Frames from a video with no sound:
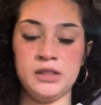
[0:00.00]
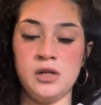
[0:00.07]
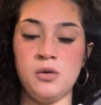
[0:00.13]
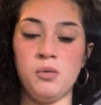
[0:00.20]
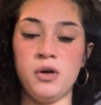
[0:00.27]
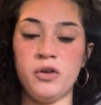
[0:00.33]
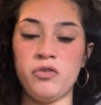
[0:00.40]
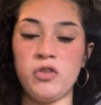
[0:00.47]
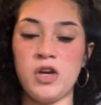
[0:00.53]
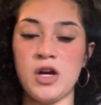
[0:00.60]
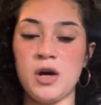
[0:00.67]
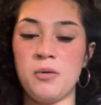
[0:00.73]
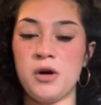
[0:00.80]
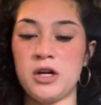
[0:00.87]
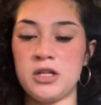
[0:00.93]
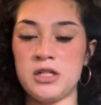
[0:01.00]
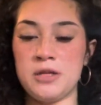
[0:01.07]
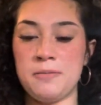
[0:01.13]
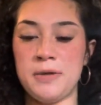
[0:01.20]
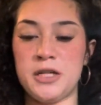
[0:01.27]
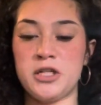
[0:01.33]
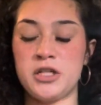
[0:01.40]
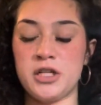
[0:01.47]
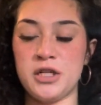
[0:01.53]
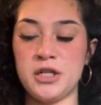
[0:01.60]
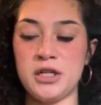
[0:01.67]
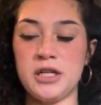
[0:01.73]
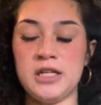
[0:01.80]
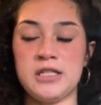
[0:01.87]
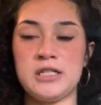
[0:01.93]
One thing I wanted to
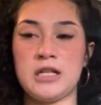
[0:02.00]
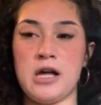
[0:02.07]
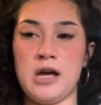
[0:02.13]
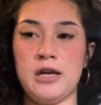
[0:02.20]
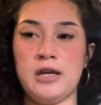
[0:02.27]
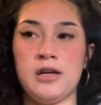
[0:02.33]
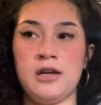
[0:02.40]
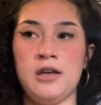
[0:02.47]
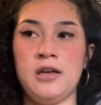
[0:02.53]
mention is like